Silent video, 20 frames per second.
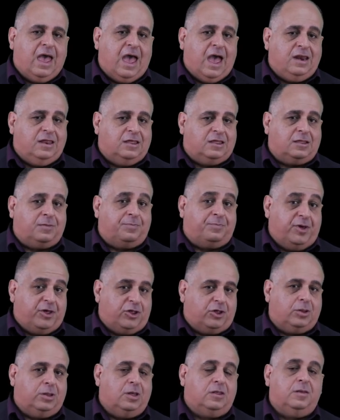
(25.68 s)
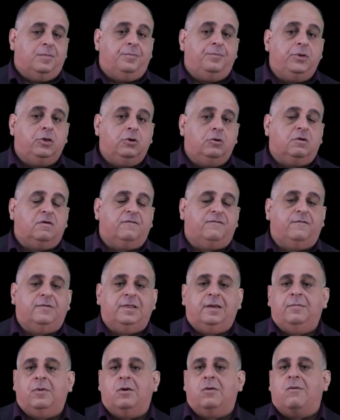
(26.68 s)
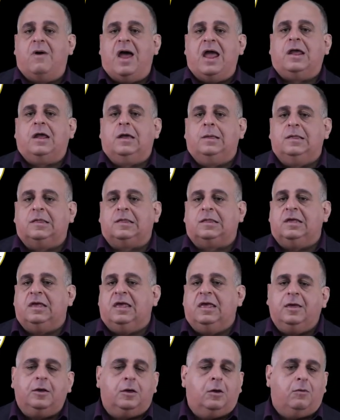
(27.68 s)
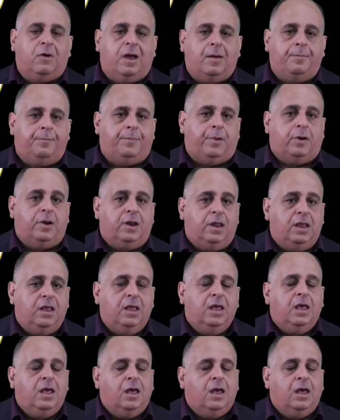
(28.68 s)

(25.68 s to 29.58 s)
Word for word: and especially the beautiful and miraculously incorrupt body